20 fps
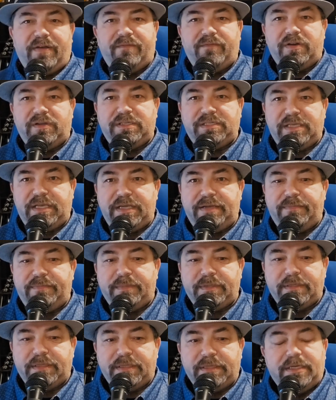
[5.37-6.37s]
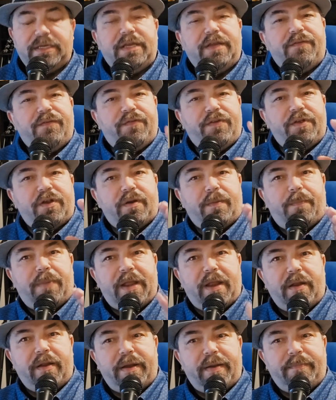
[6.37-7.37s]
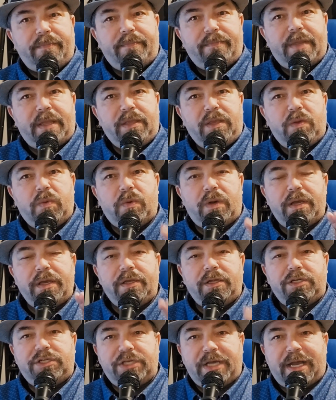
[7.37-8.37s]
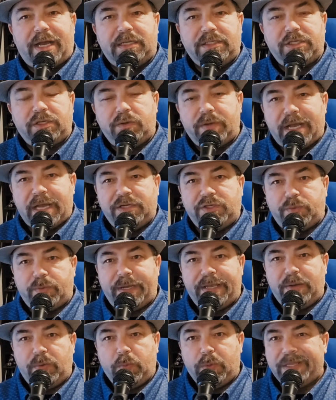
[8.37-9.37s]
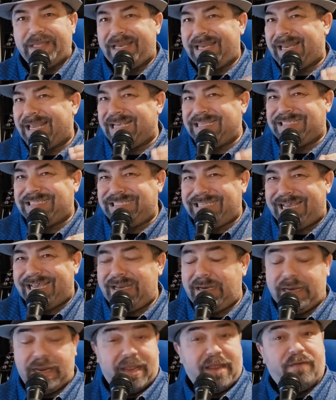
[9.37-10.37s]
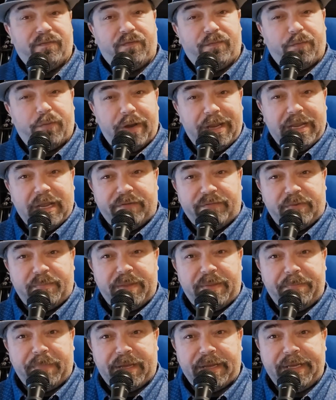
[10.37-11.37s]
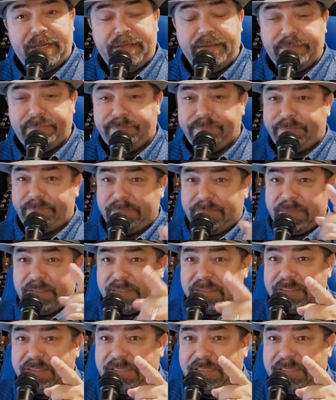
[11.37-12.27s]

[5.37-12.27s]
seen. If you're a parent and you want your child to graduate with less debt and free government money, stay